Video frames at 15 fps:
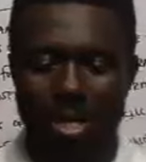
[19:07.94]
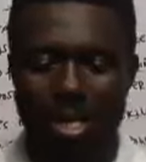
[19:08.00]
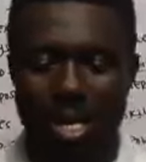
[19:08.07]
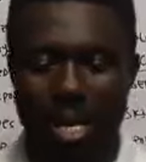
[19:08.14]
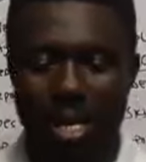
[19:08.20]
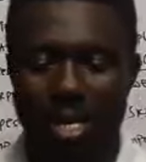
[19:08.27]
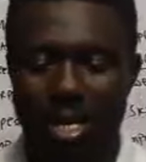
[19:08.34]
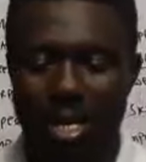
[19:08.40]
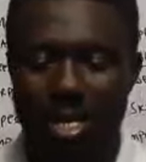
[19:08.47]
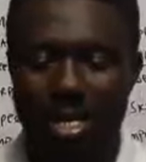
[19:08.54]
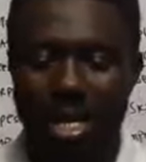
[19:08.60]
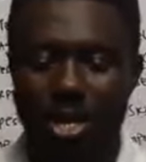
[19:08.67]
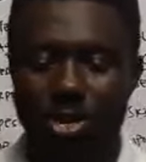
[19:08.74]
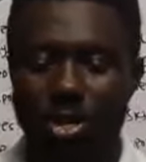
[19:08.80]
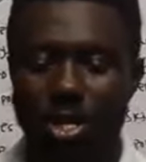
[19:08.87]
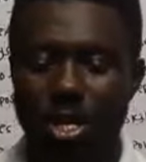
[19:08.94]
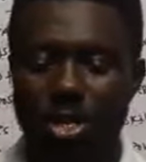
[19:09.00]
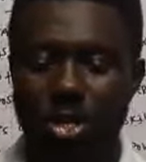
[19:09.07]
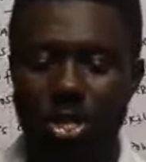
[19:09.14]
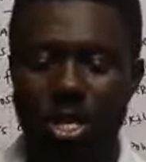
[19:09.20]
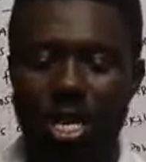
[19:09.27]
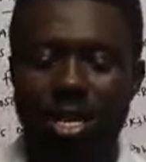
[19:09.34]
decadent
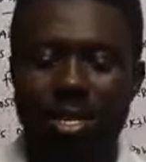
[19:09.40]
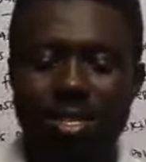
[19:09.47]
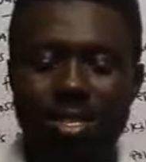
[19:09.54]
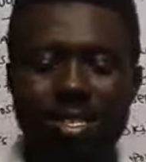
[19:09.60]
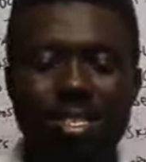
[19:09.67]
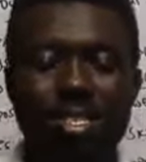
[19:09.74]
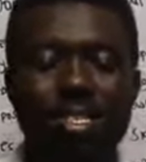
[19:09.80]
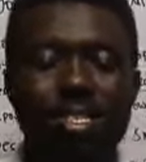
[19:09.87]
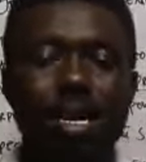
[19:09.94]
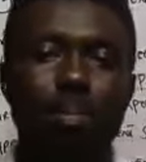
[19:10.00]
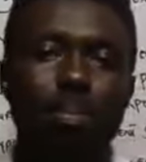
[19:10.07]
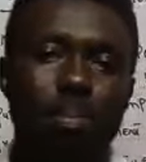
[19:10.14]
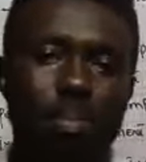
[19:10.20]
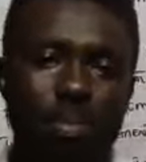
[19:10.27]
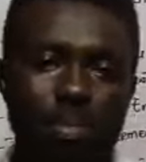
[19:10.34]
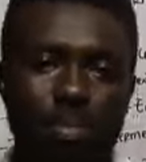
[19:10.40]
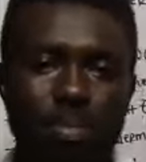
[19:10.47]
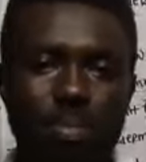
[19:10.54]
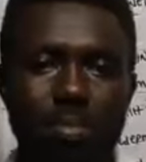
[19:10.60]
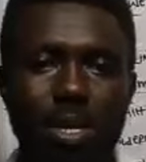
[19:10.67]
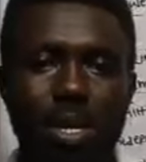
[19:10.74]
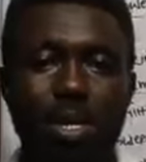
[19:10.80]
educational system.
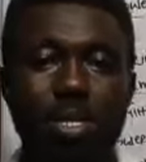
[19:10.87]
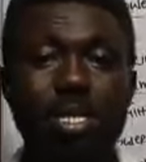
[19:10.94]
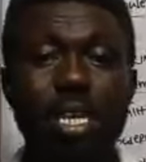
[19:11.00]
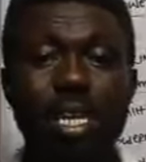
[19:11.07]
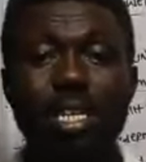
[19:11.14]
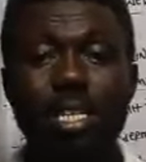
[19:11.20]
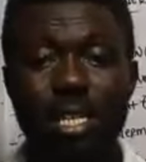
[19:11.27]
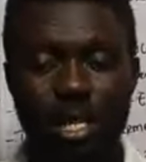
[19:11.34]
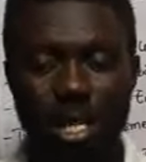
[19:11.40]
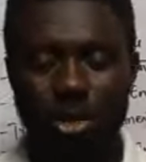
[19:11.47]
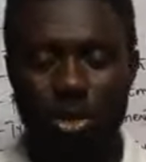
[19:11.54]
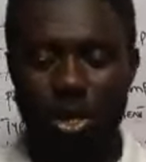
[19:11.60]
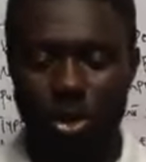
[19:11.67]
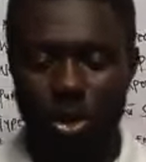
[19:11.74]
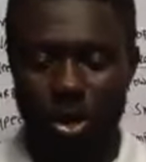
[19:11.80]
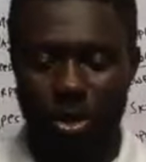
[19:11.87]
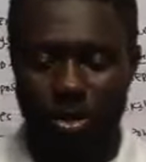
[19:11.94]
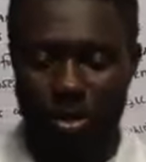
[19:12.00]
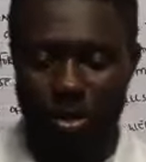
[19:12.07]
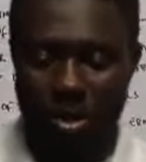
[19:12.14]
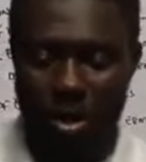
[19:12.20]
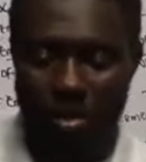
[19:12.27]
Decadent educational
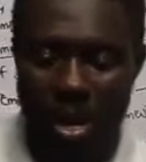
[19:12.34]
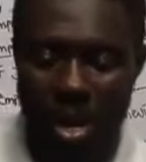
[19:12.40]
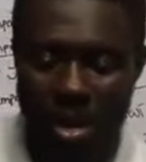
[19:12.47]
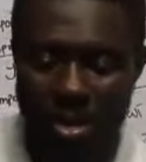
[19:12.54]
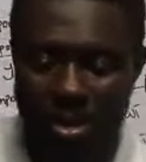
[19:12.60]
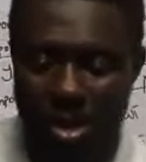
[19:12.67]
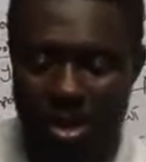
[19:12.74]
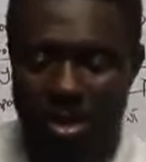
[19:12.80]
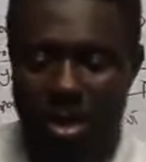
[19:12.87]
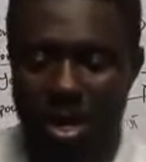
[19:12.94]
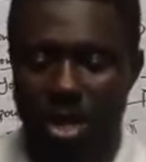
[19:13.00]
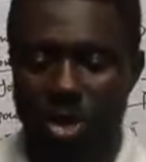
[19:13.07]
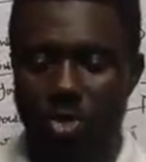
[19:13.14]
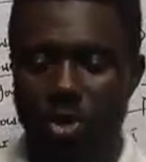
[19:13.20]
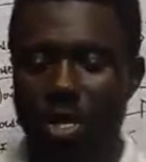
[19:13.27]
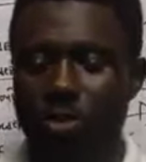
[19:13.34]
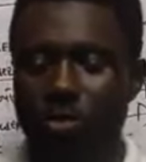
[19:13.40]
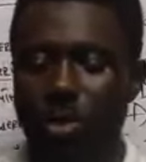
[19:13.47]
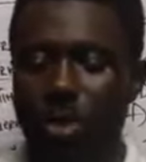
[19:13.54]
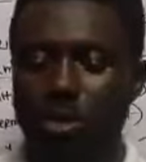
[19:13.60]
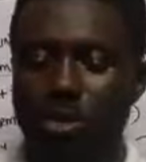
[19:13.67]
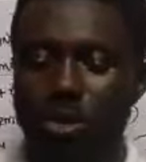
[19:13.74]
system. Here it says
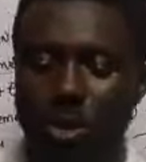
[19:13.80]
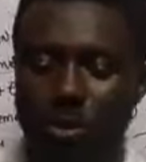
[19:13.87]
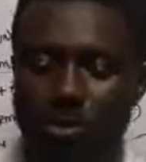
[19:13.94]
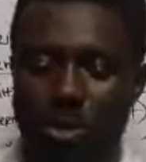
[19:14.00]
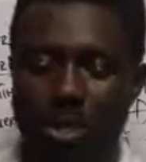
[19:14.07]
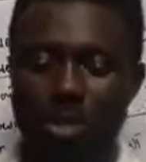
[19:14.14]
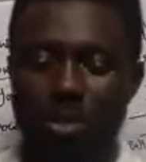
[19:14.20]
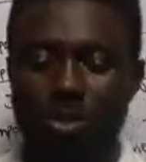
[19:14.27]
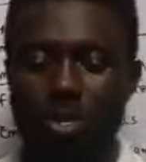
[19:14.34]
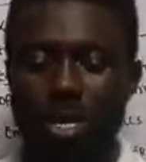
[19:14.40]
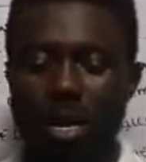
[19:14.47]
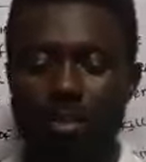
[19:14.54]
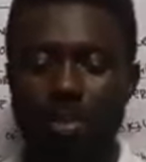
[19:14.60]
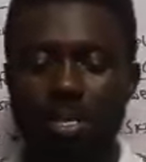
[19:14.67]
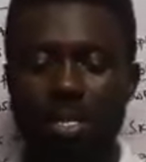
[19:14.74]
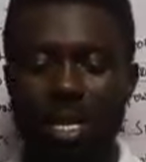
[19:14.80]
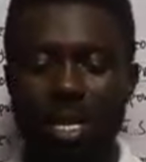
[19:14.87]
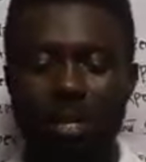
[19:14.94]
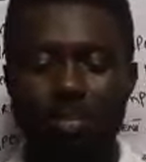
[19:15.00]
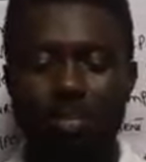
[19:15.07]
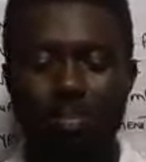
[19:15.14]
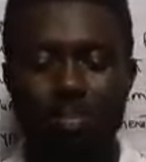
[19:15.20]
transference of skills are
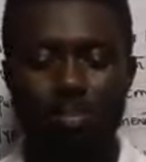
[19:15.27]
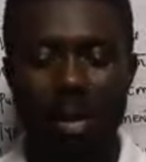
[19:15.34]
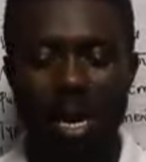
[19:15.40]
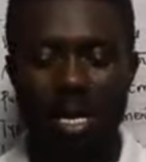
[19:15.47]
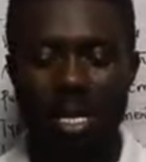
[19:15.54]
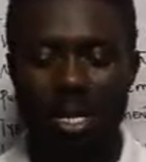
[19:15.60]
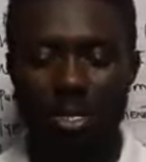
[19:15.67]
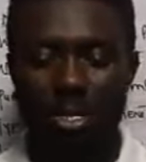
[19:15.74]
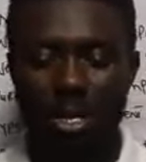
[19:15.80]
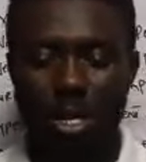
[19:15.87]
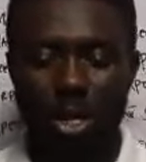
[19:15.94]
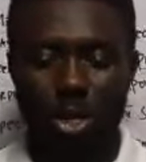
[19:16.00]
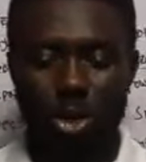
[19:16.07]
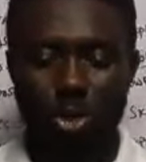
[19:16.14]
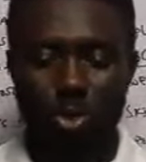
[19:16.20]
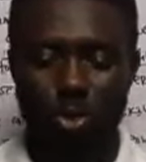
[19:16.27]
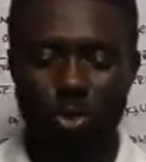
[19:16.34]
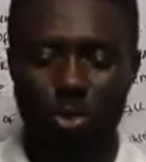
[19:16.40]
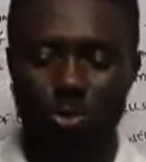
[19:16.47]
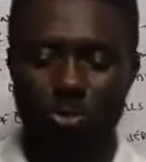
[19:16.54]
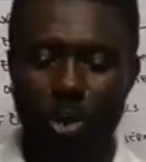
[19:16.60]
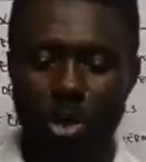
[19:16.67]
basically packaged through
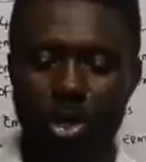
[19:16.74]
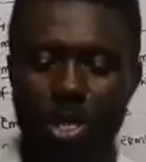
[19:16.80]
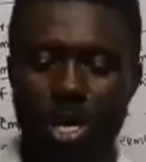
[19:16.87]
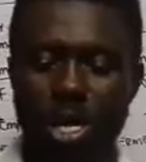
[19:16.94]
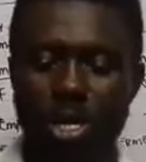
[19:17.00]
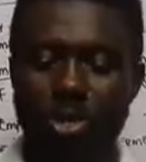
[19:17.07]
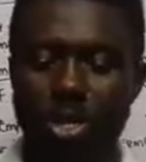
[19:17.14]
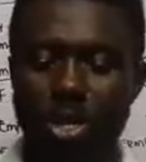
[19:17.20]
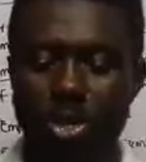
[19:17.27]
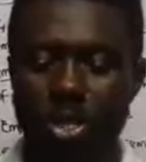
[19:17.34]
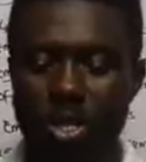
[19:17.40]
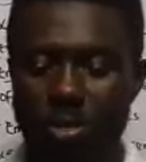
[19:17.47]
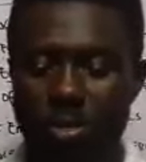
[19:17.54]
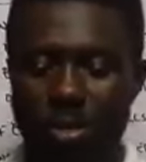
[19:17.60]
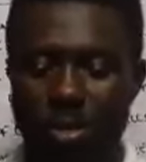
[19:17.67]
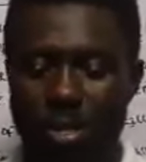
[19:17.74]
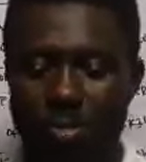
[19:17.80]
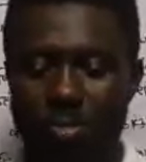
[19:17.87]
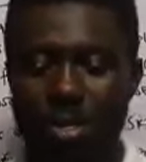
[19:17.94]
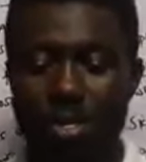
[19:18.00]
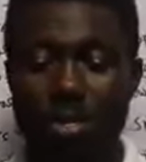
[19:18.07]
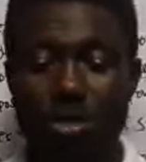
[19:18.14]
good functional educational
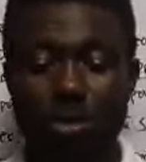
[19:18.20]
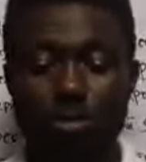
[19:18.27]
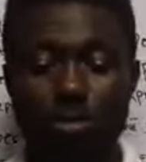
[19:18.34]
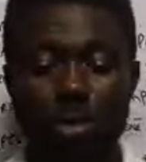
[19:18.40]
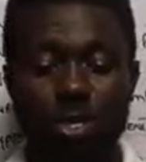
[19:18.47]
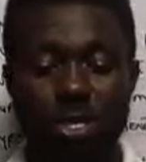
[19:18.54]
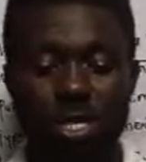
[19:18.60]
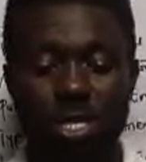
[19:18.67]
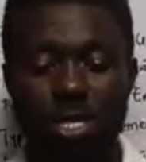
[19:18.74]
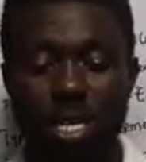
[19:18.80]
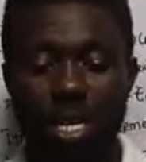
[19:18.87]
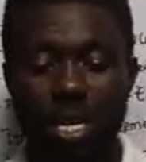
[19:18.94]
system. This is unfortunately